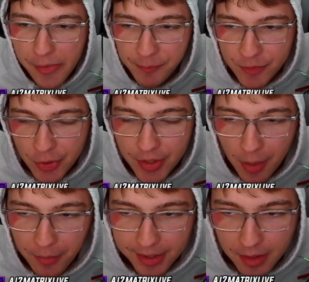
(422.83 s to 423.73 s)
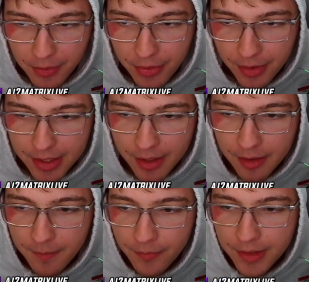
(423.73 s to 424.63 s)
So you get one at level 30 here.
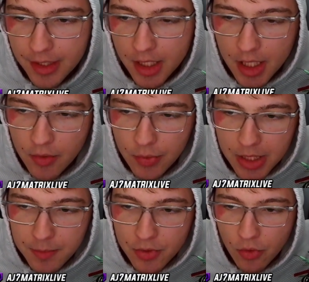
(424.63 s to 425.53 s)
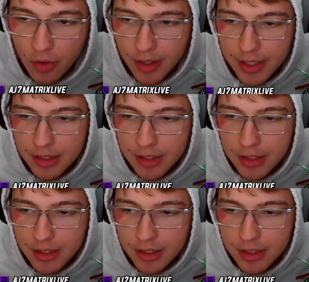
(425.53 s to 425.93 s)
If we keep scrolling,